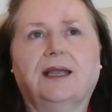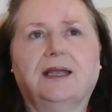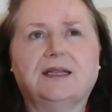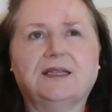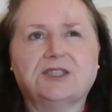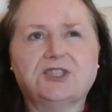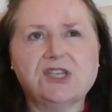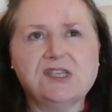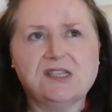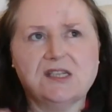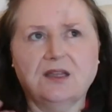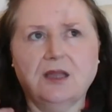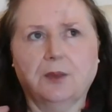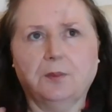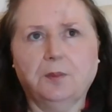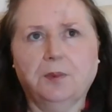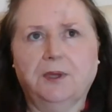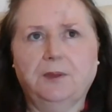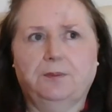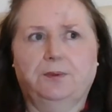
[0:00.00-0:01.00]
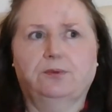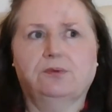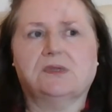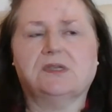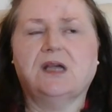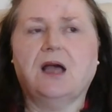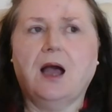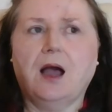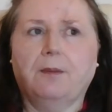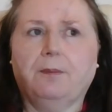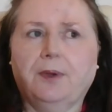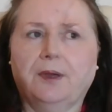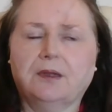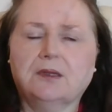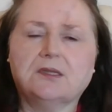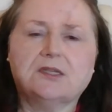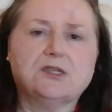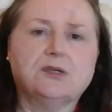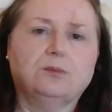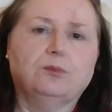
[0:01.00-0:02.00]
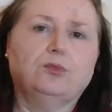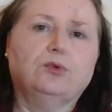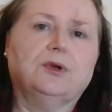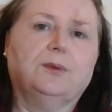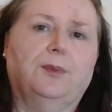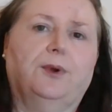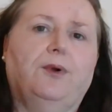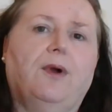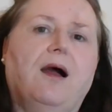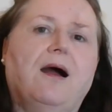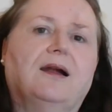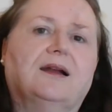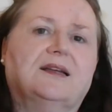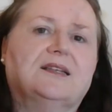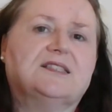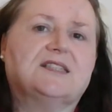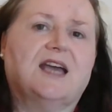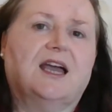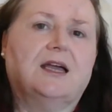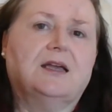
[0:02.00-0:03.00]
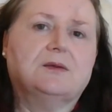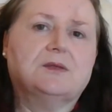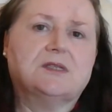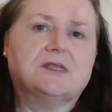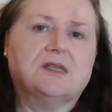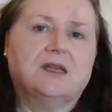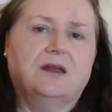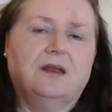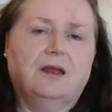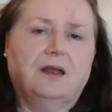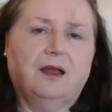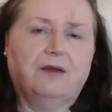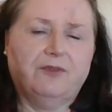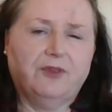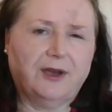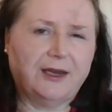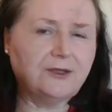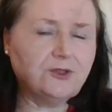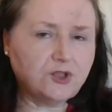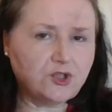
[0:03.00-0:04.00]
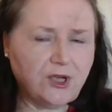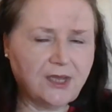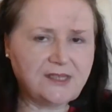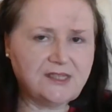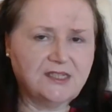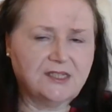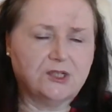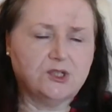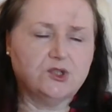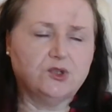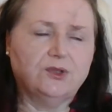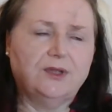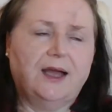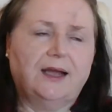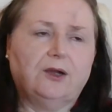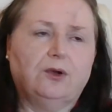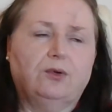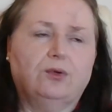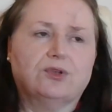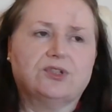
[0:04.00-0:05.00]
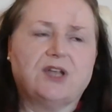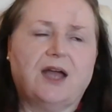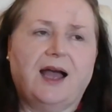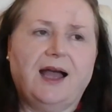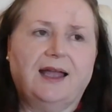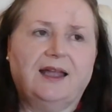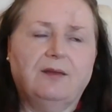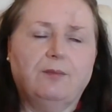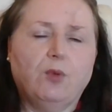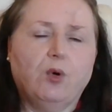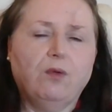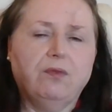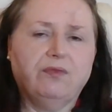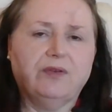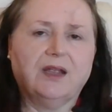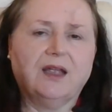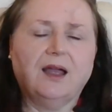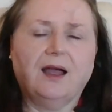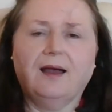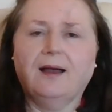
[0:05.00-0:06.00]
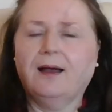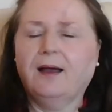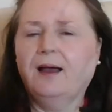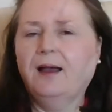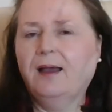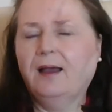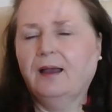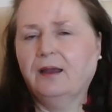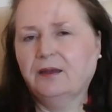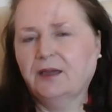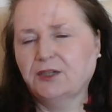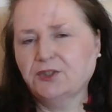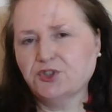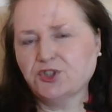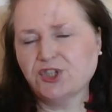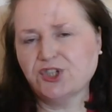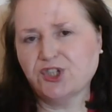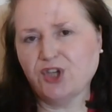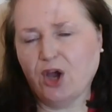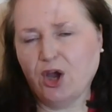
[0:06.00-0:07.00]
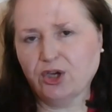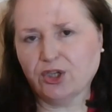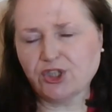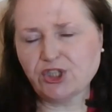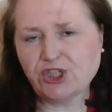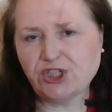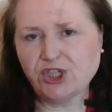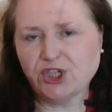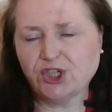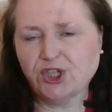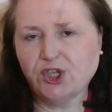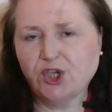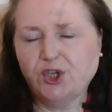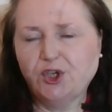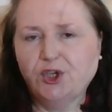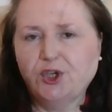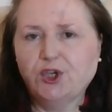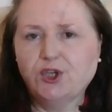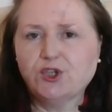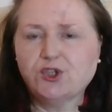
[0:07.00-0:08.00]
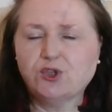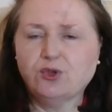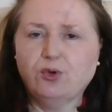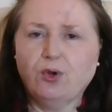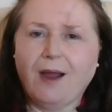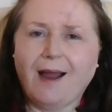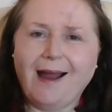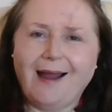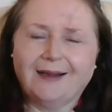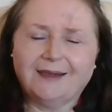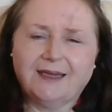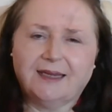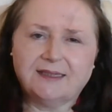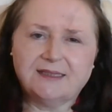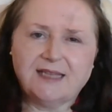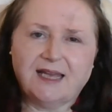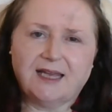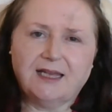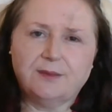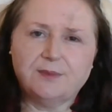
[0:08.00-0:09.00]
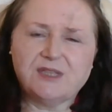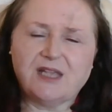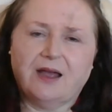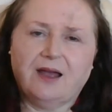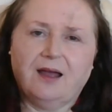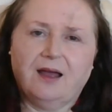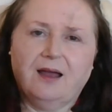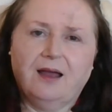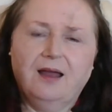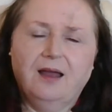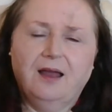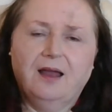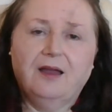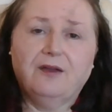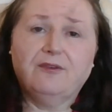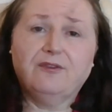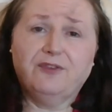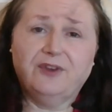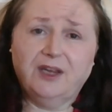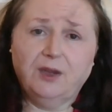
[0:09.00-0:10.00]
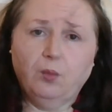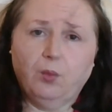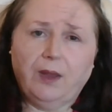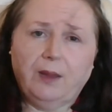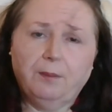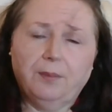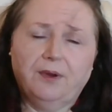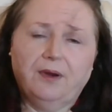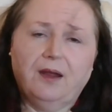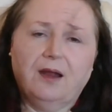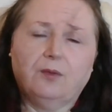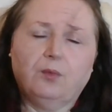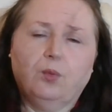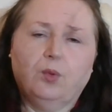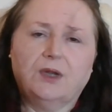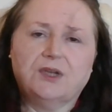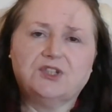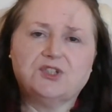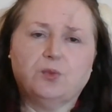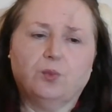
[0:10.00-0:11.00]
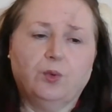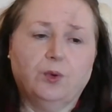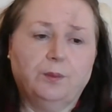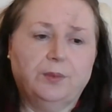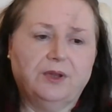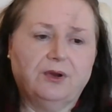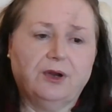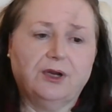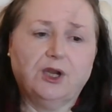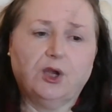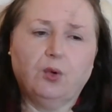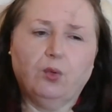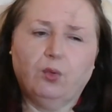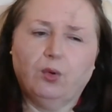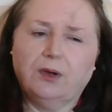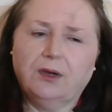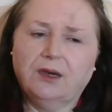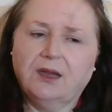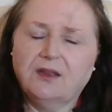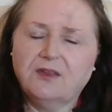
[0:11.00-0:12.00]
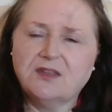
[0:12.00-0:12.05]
just to let people tap into more about archetypes, if they're interested in doing that course, I am offering an introduction to archetypes, a free webinar which will be running on